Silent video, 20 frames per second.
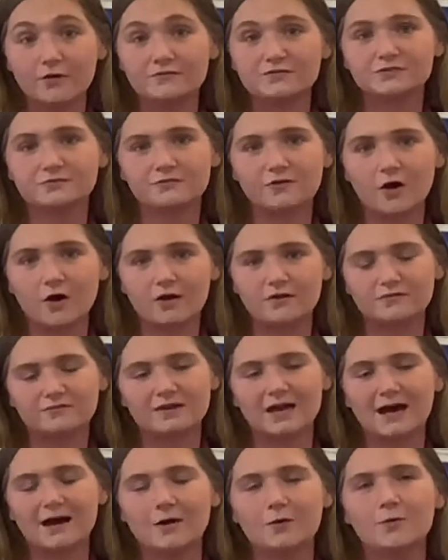to 5
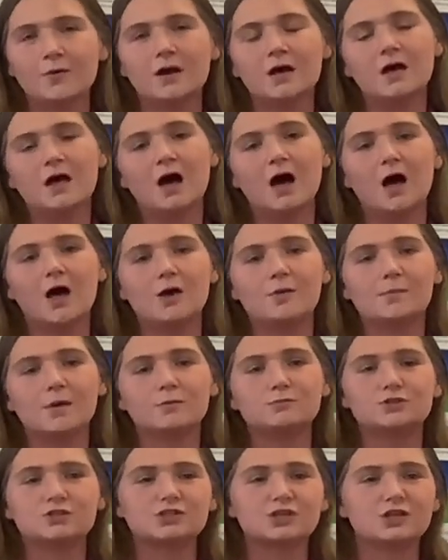now, I'm
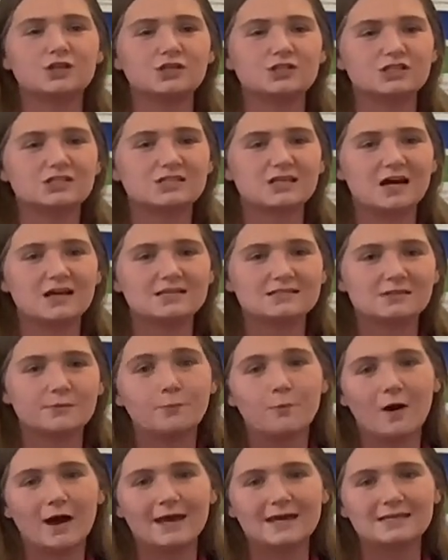just going to discuss some
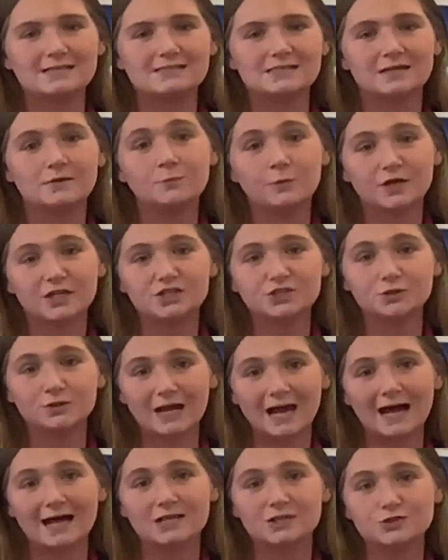ways in which you
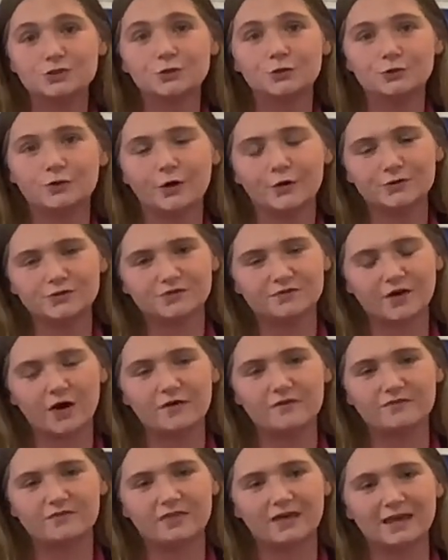can do those 5
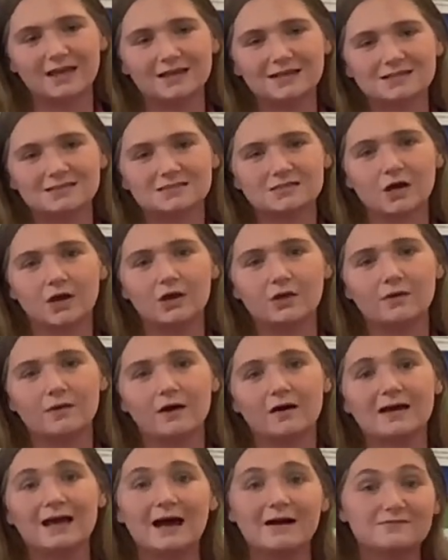things. So
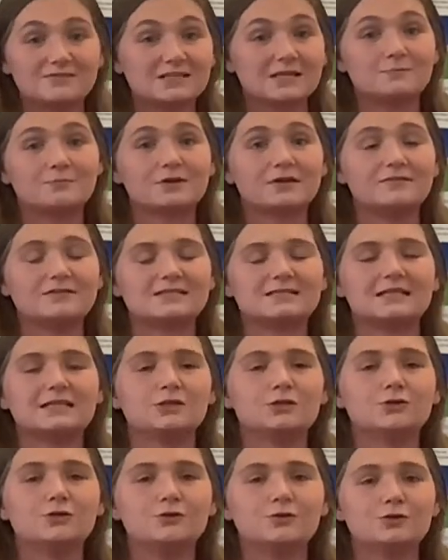I have said previously,
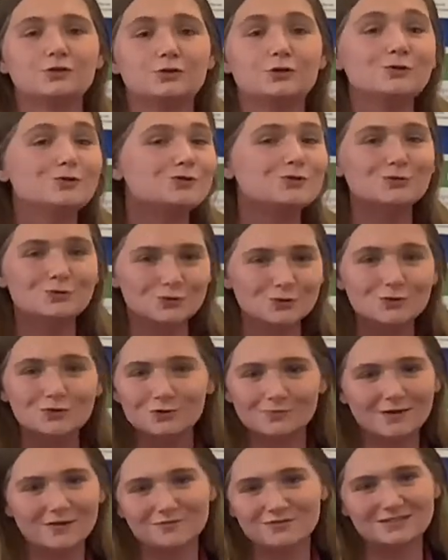you do them
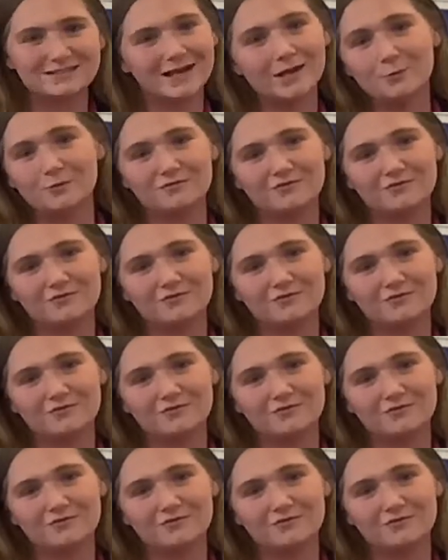every day